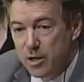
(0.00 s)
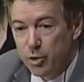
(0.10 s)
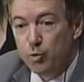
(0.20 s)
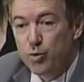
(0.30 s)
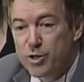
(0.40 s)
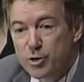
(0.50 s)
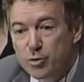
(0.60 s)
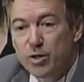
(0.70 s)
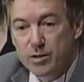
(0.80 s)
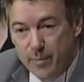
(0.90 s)
You
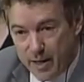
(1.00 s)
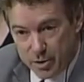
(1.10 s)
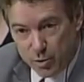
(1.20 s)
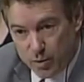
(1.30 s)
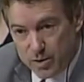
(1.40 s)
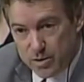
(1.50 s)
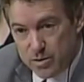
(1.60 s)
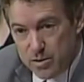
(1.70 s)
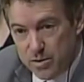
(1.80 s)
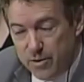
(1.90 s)
restrict my
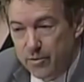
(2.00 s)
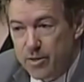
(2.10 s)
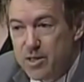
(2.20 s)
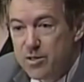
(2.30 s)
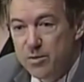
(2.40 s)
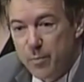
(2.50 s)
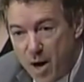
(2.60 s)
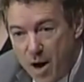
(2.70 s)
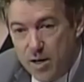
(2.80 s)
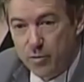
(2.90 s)
choices. There is
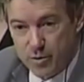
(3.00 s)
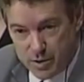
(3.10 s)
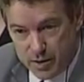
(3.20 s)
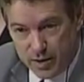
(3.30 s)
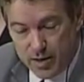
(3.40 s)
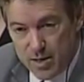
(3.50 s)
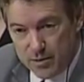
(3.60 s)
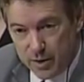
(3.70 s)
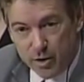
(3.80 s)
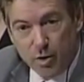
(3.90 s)
hypocrisy
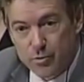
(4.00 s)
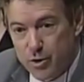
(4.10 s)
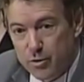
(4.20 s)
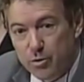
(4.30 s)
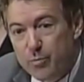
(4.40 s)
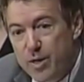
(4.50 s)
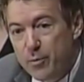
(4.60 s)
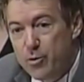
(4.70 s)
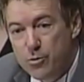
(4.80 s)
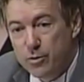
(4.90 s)
that goes on
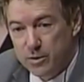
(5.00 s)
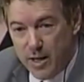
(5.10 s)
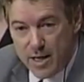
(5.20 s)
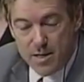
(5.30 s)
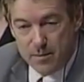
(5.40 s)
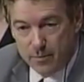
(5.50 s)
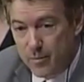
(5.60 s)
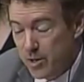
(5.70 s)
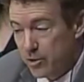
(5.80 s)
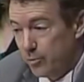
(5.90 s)
people who claim
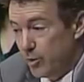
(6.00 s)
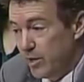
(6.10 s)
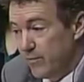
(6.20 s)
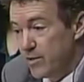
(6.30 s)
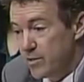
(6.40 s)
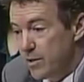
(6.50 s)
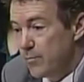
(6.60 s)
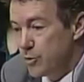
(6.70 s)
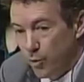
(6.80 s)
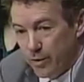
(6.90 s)
to believe in
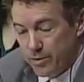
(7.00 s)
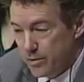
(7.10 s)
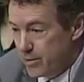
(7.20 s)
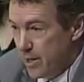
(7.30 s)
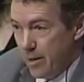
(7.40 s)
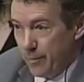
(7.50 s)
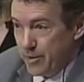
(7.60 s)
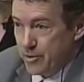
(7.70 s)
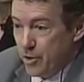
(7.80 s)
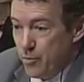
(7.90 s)
some choices
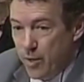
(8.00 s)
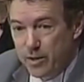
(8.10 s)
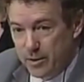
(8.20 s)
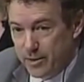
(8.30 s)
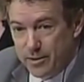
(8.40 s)
but don't want to let